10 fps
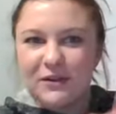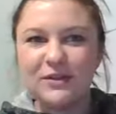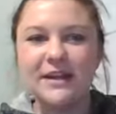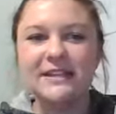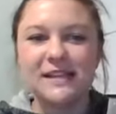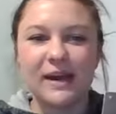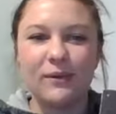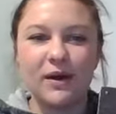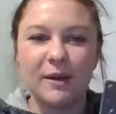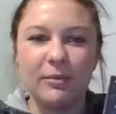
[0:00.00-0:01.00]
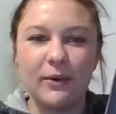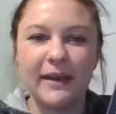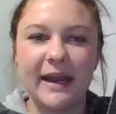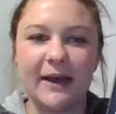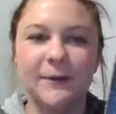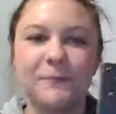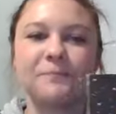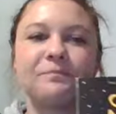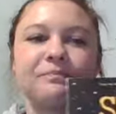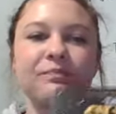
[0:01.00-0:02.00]
a few things that I want to point out
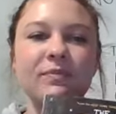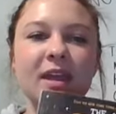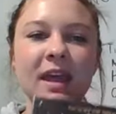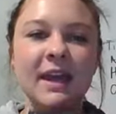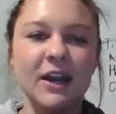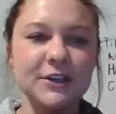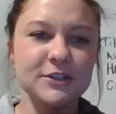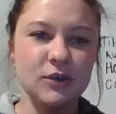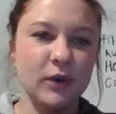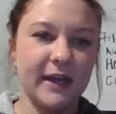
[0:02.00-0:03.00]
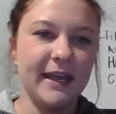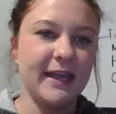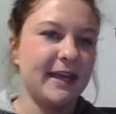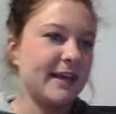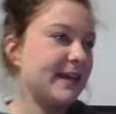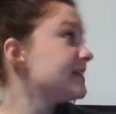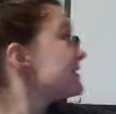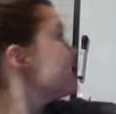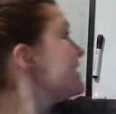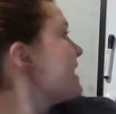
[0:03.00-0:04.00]
in our story is
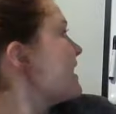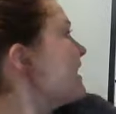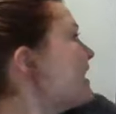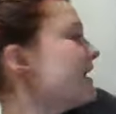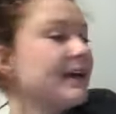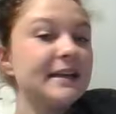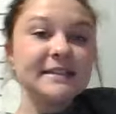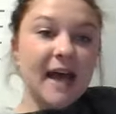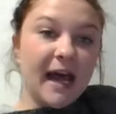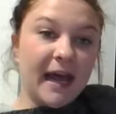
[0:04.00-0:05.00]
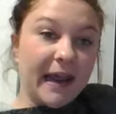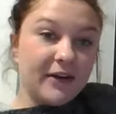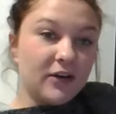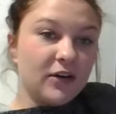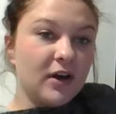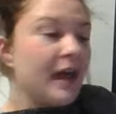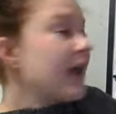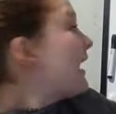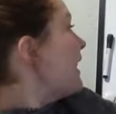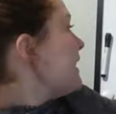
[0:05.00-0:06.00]
the title
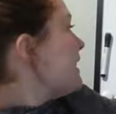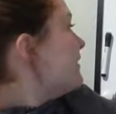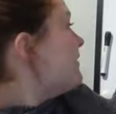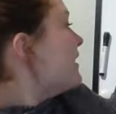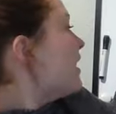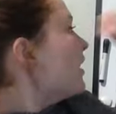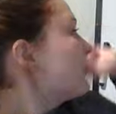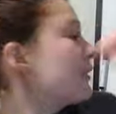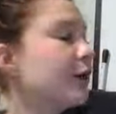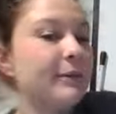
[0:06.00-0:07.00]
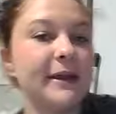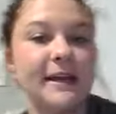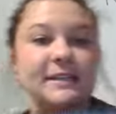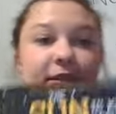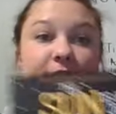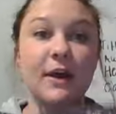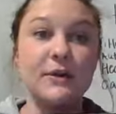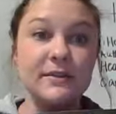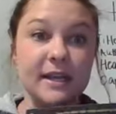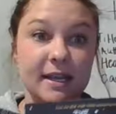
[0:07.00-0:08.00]
and the author, because
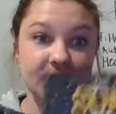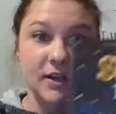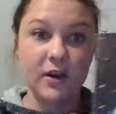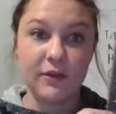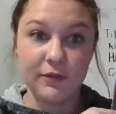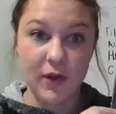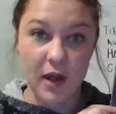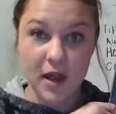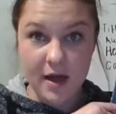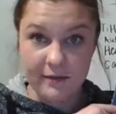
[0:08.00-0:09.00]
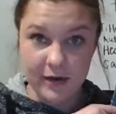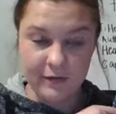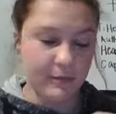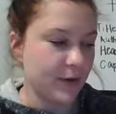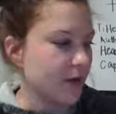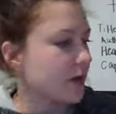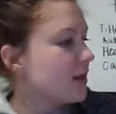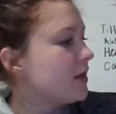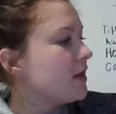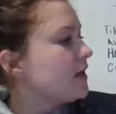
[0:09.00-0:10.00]
those things are on the front cover of the book.
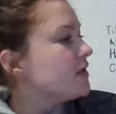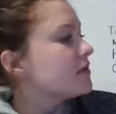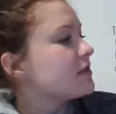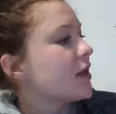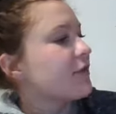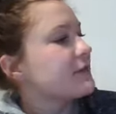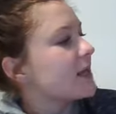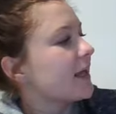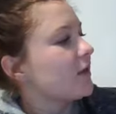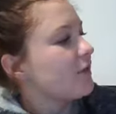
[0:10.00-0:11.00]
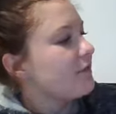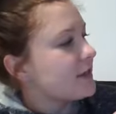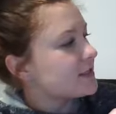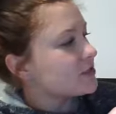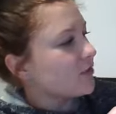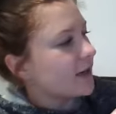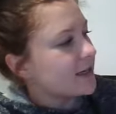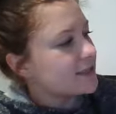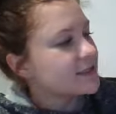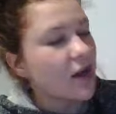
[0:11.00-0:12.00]
So the title of this story
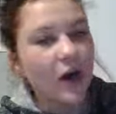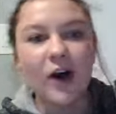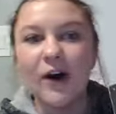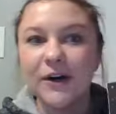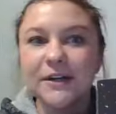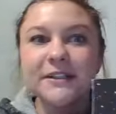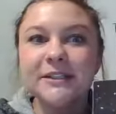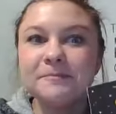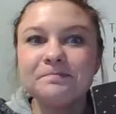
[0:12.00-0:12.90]
is called